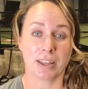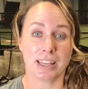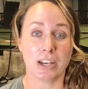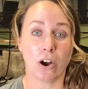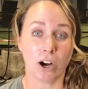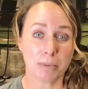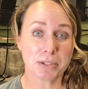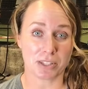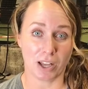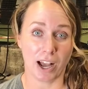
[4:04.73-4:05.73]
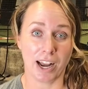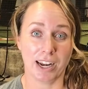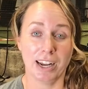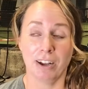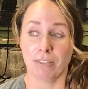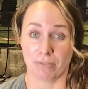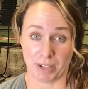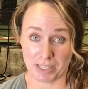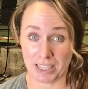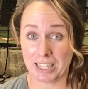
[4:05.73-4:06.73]
the arm slot
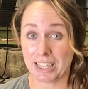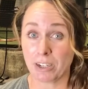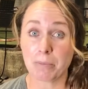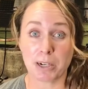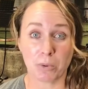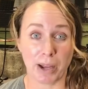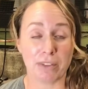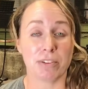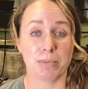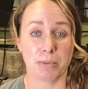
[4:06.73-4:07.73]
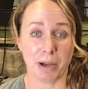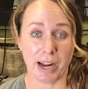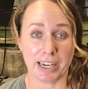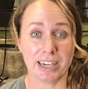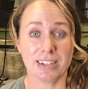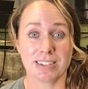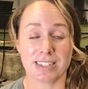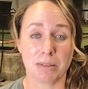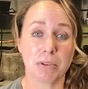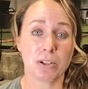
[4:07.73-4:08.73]
is a little bit away from the body,
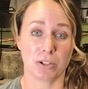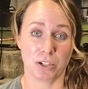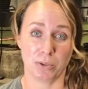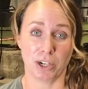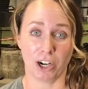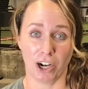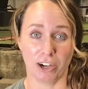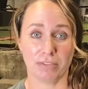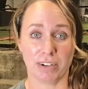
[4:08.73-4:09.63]
similar to a curve.